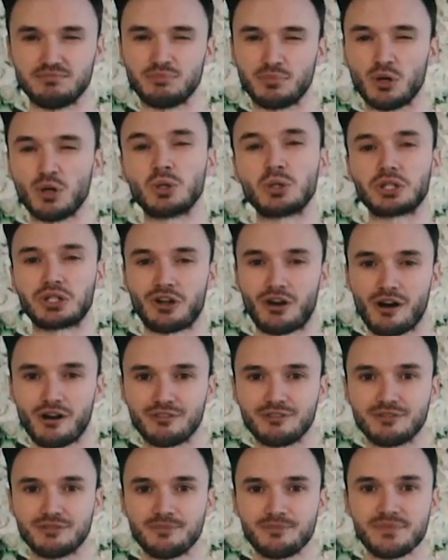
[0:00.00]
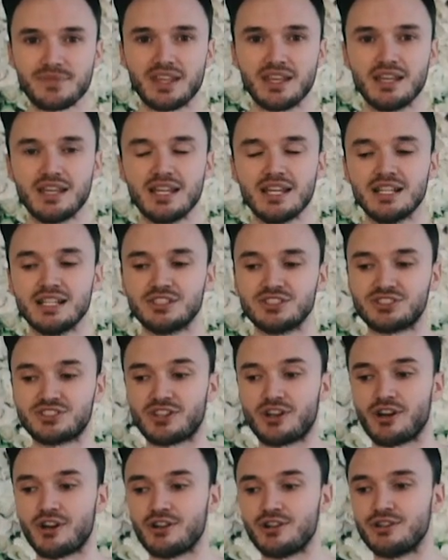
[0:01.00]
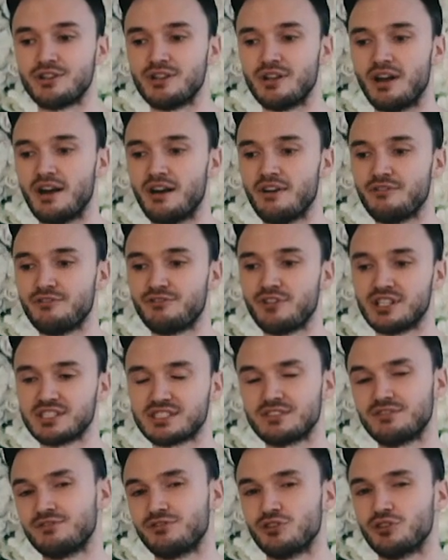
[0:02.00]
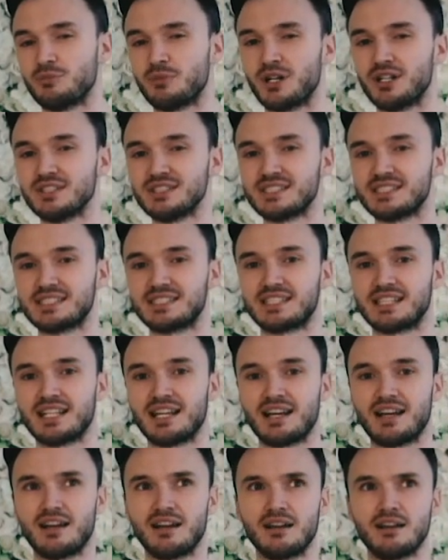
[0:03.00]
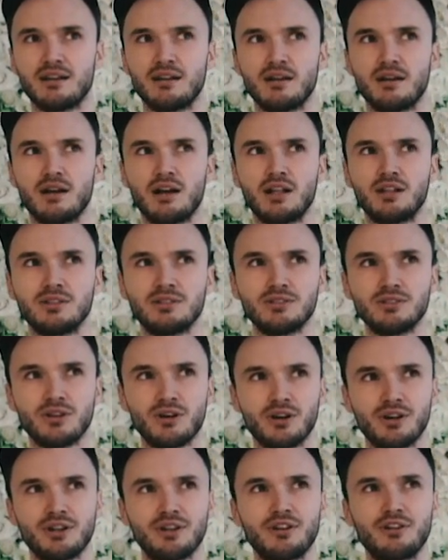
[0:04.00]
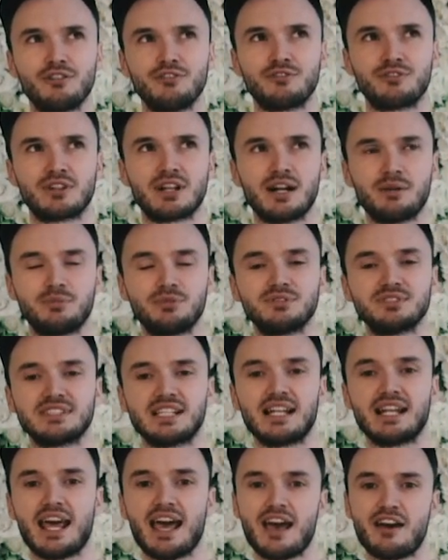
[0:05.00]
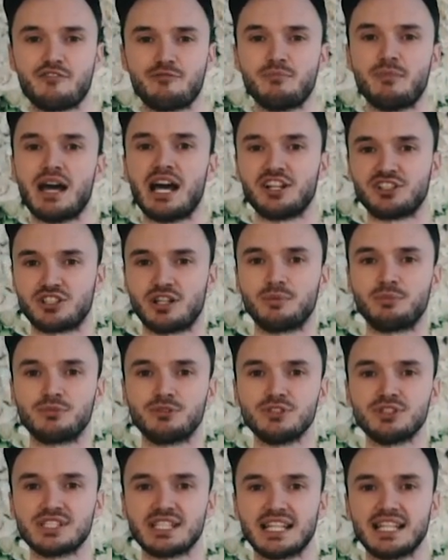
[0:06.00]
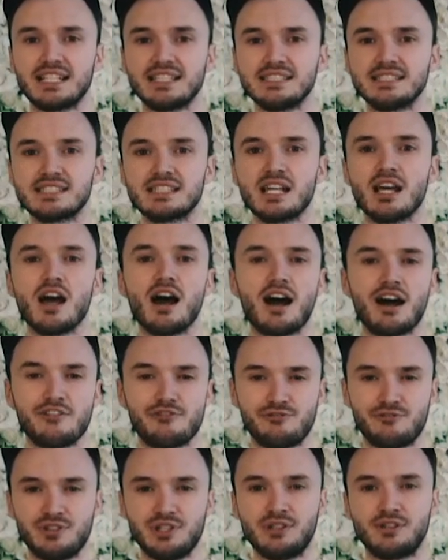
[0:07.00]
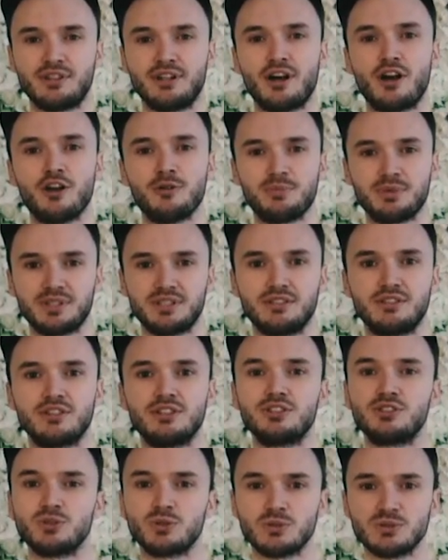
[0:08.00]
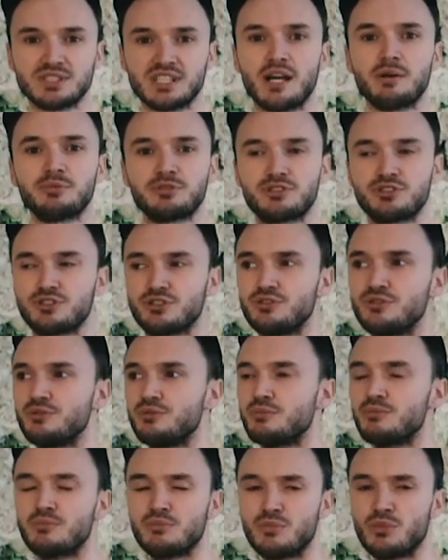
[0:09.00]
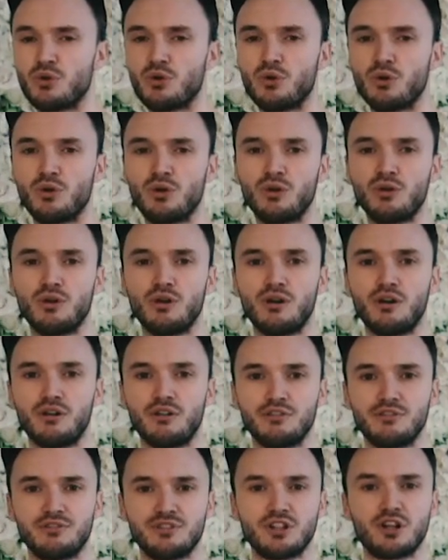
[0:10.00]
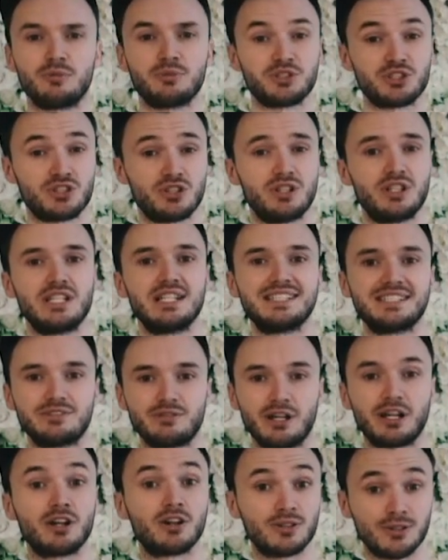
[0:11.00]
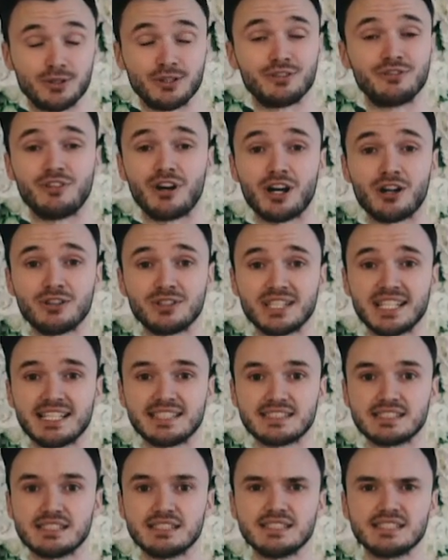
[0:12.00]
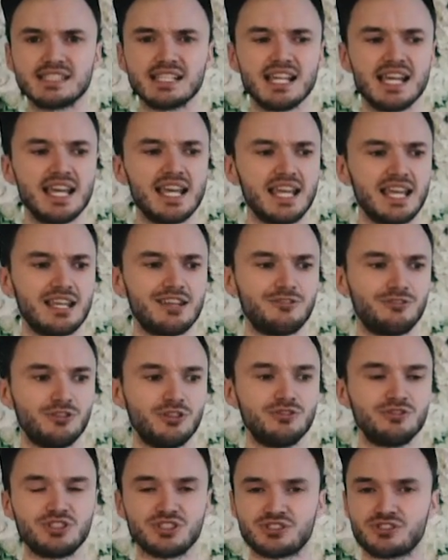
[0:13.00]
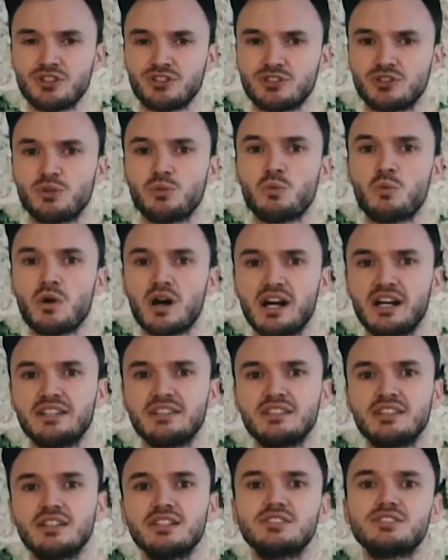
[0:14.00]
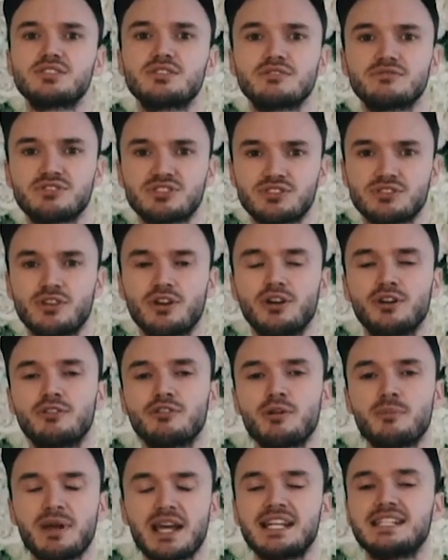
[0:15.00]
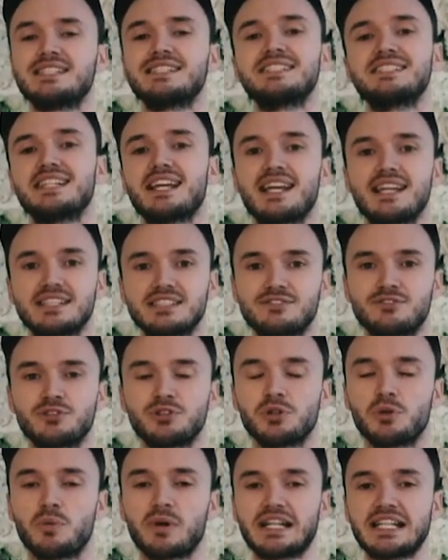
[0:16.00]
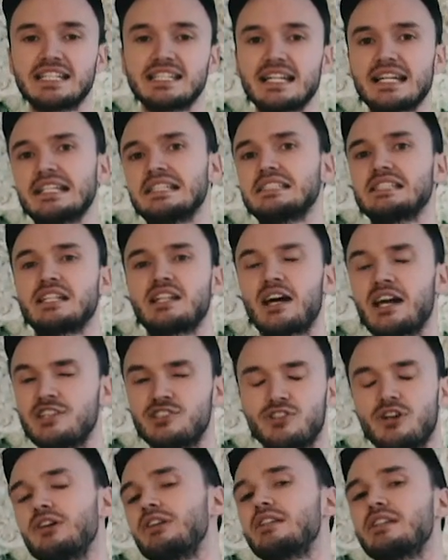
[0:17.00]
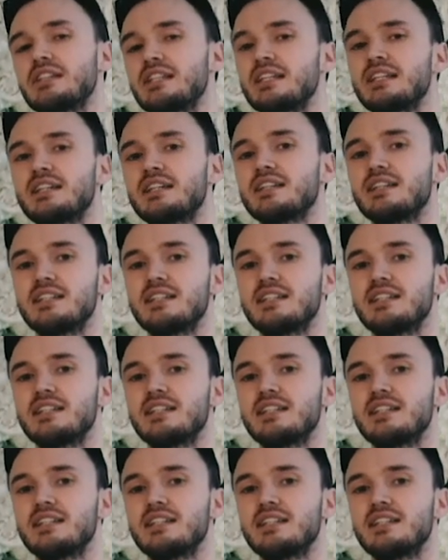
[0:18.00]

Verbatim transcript: pull it off. So first and foremost, a lot of couples that have mashup routines, I feel open the doors up to more of an opportunity to include viral dancers if you've just got the one sort of slow romantic dance for your wedding dance, then I don't think